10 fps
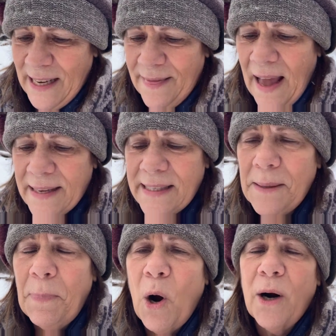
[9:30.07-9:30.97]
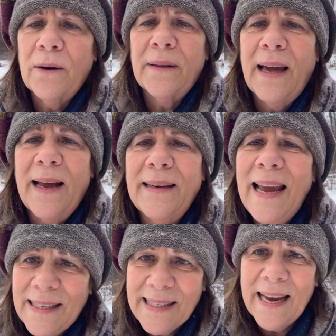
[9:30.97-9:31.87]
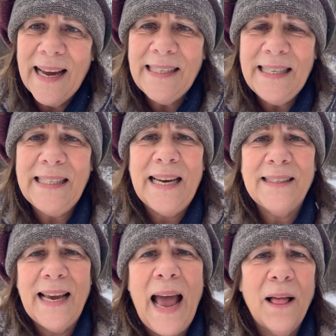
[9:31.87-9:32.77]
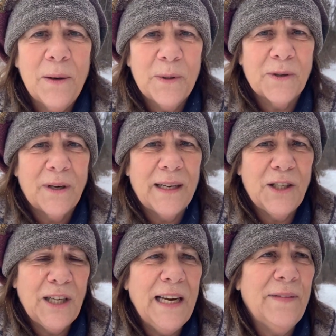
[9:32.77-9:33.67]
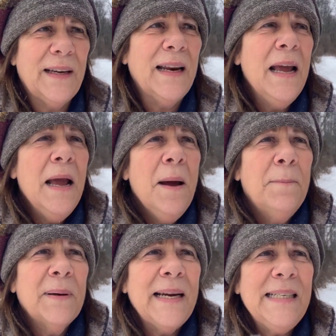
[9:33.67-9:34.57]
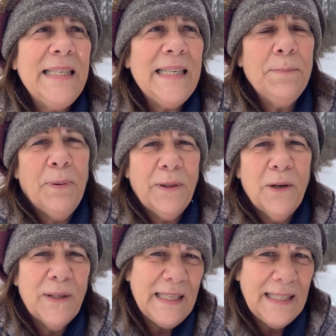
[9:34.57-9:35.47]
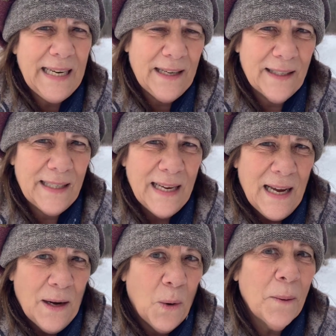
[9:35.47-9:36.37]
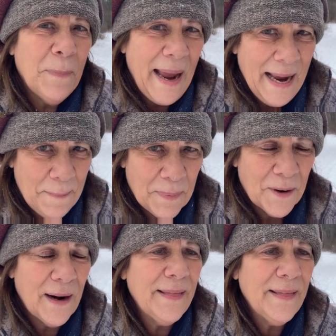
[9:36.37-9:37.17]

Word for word: And that's the part that, yes, I had details how I was going to achieve it, but I didn't put those details on paper.